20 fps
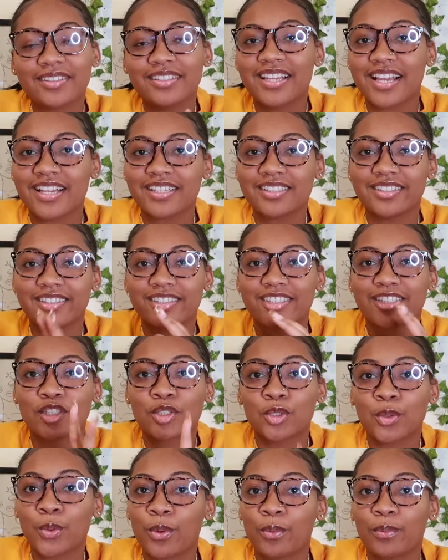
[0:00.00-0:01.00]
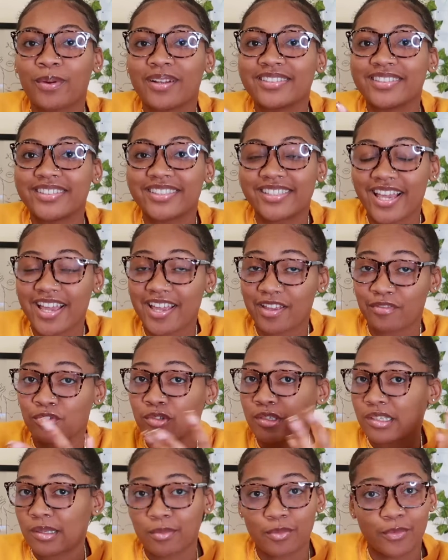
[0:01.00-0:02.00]
Yes, this is 2-in-1 day. If you
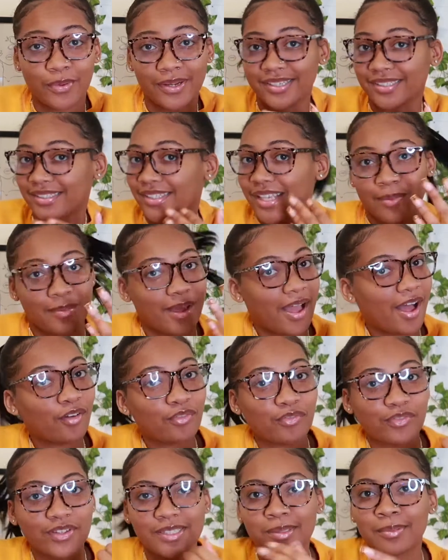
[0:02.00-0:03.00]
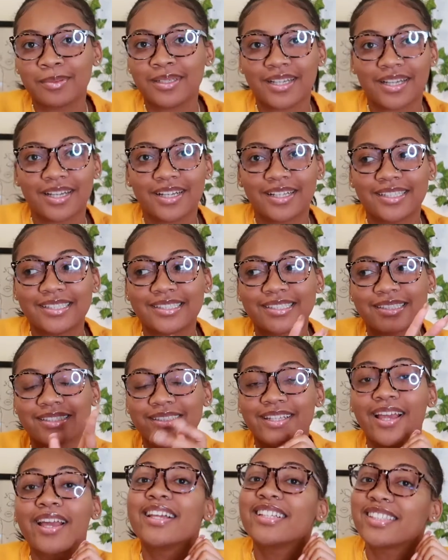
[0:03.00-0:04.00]
see me wearing the same outfits, because
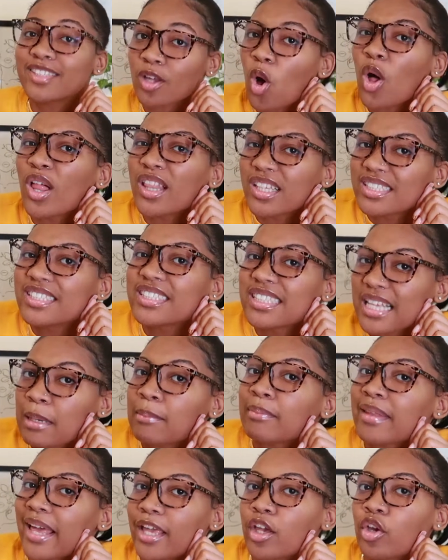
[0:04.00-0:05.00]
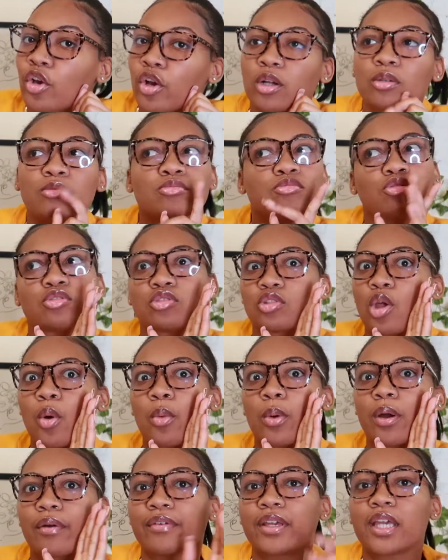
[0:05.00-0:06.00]
it's all in the same night, girl, don't
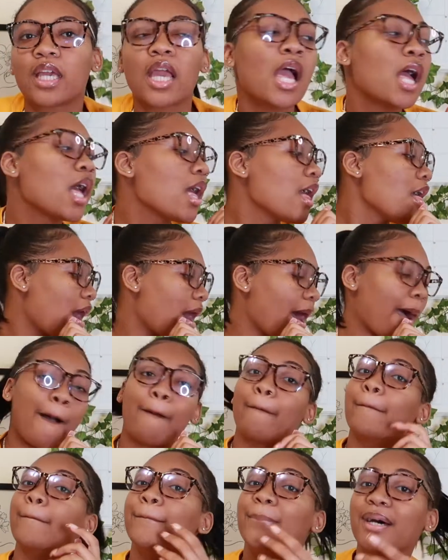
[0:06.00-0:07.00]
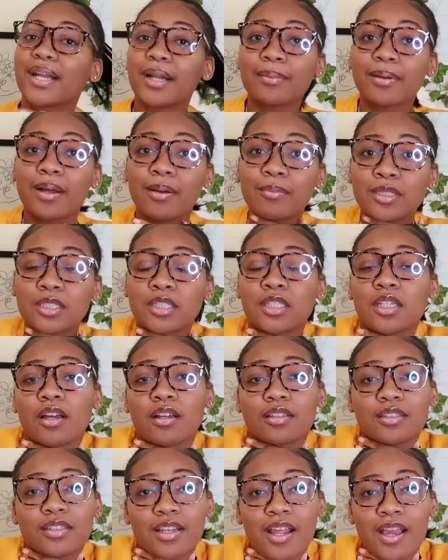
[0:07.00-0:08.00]
worry. But I'm coming to
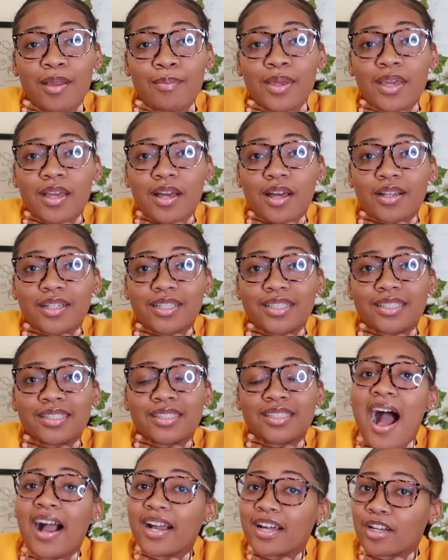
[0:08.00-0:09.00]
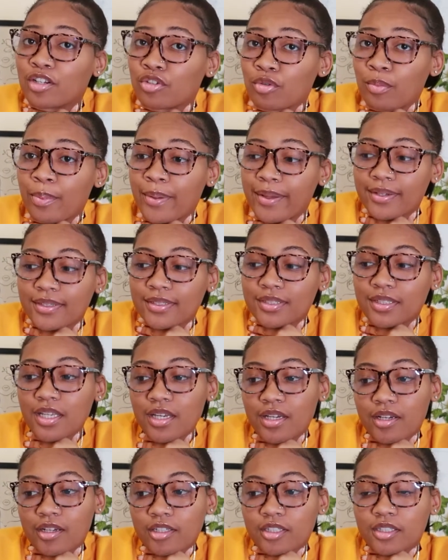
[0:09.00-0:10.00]
y'all today because I got a new pair of
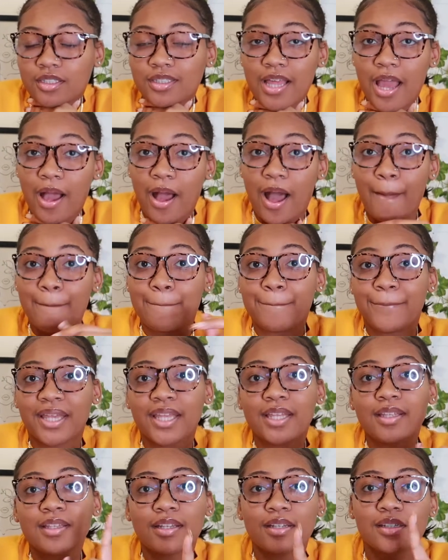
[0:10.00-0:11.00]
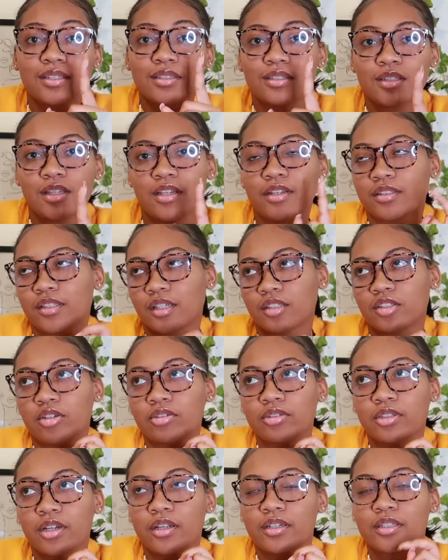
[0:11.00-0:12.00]
sneakers. Now, I've been getting sneakers, I
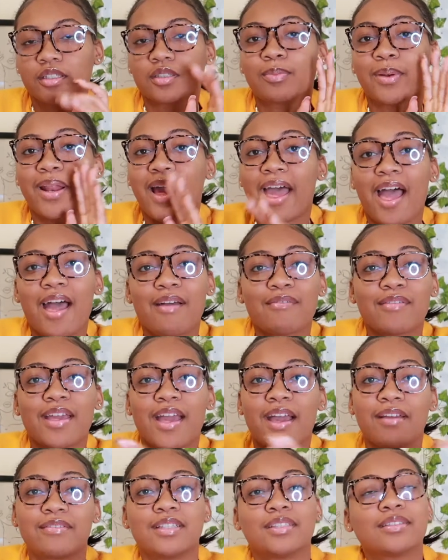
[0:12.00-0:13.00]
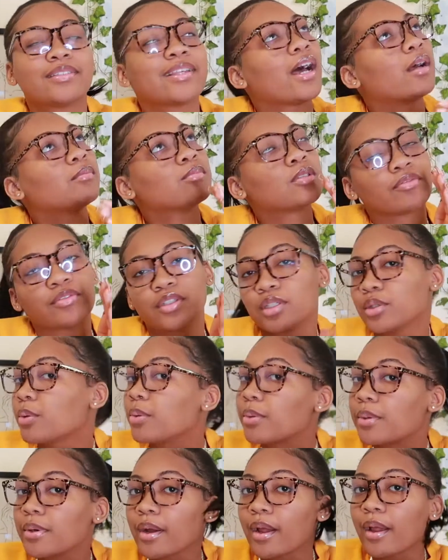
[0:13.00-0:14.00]
told y'all this, but I haven't had the time to
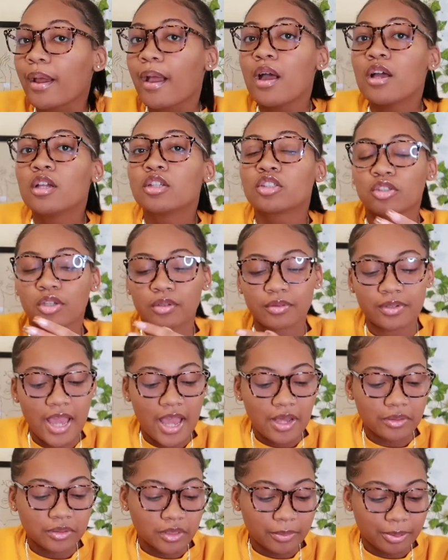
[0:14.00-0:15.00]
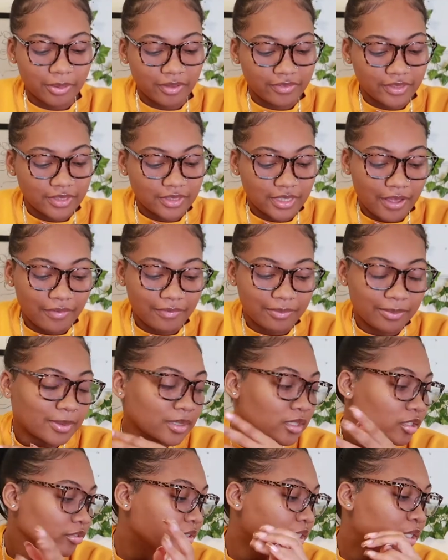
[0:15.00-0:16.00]
record. So now is the perfect time for me
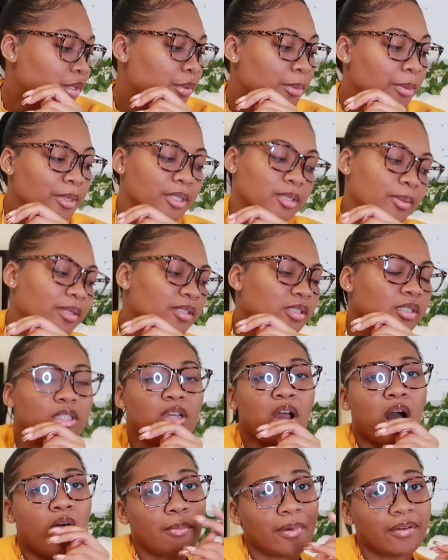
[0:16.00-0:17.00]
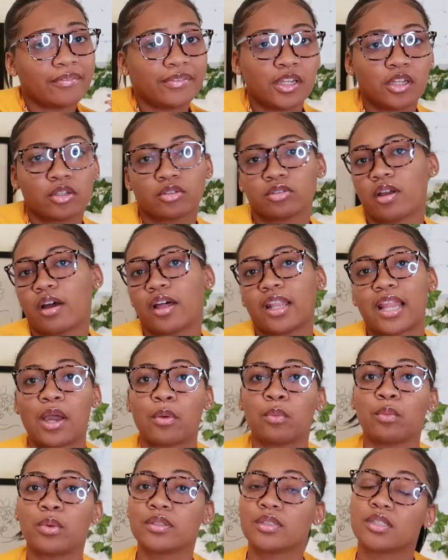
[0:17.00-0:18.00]
to record, especially all my videos all
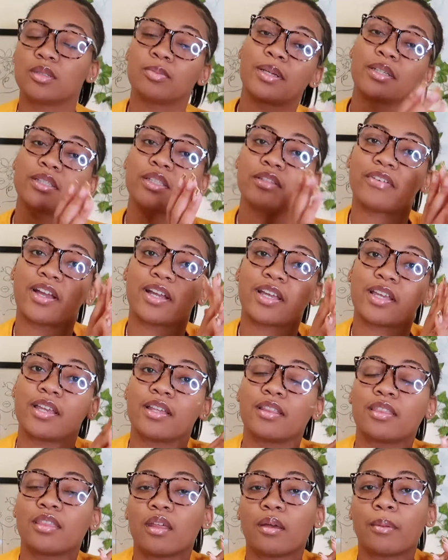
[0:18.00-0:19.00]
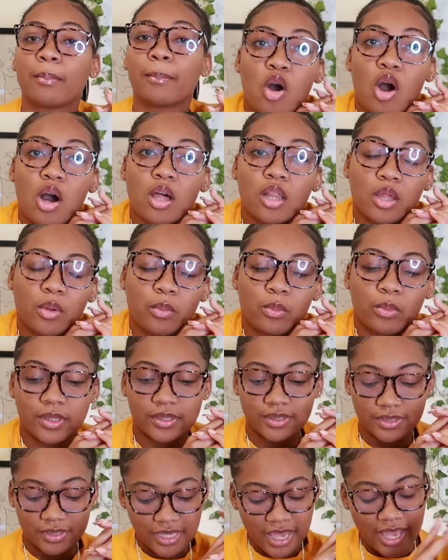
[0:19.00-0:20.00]
at once, especially if I can hit them all in
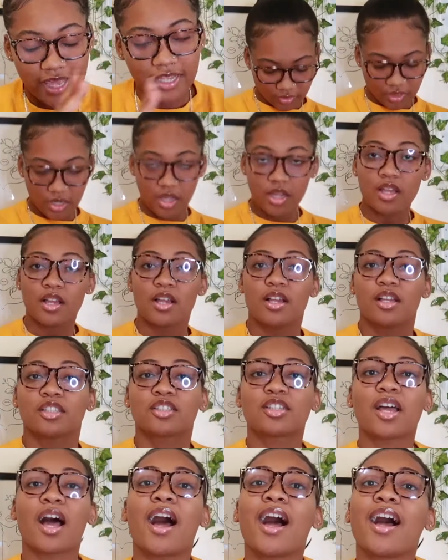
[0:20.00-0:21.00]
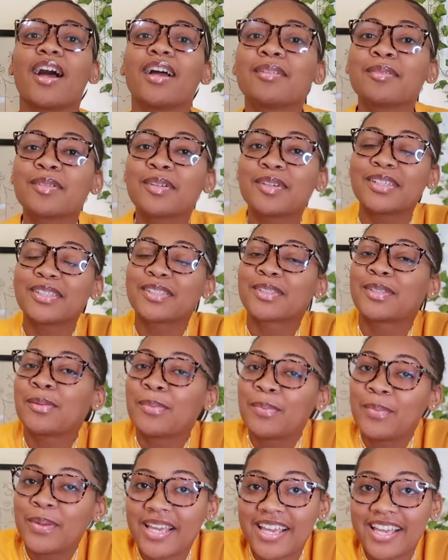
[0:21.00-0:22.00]
one day. So I'm going to
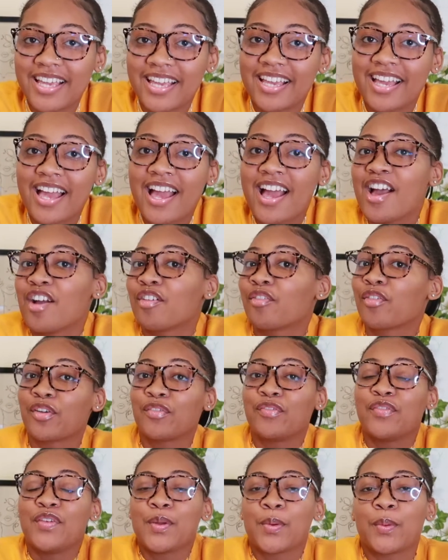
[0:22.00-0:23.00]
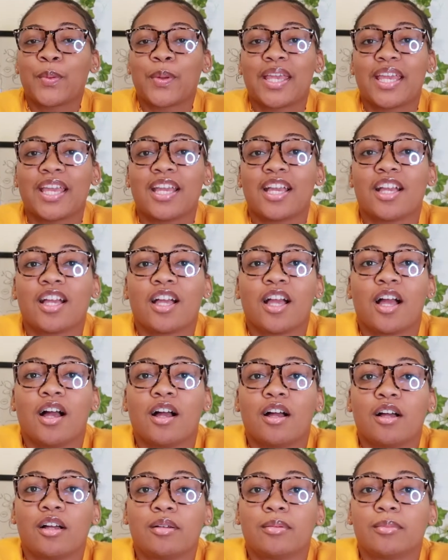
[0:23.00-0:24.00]
be reviewing
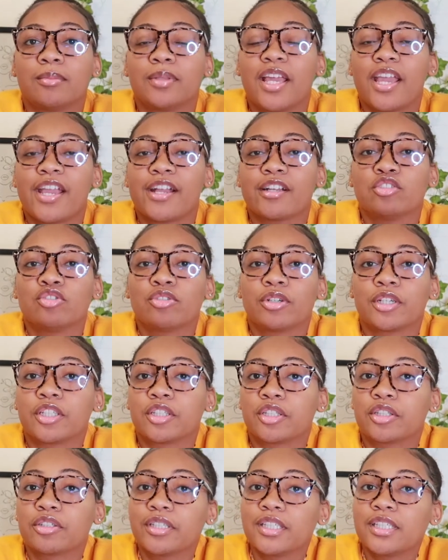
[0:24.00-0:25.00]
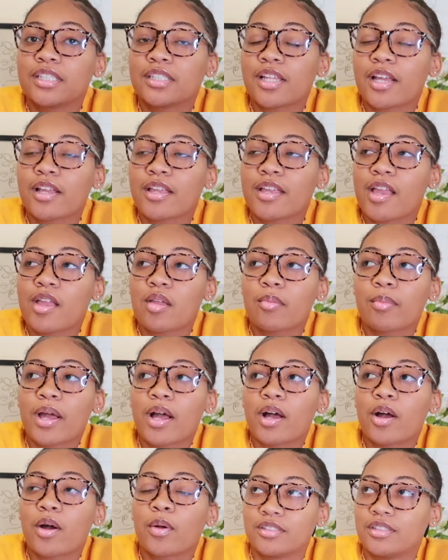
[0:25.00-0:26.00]
the Air Jordan 3s that came
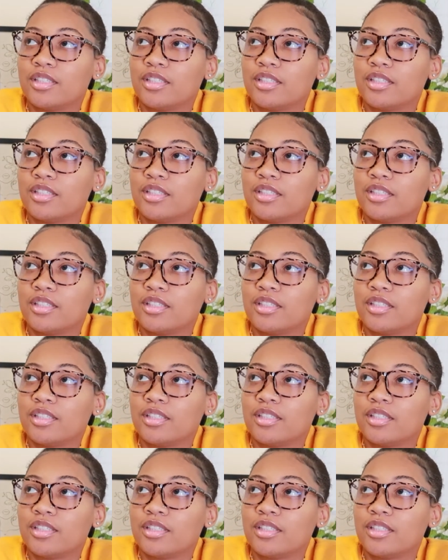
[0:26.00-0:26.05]
out.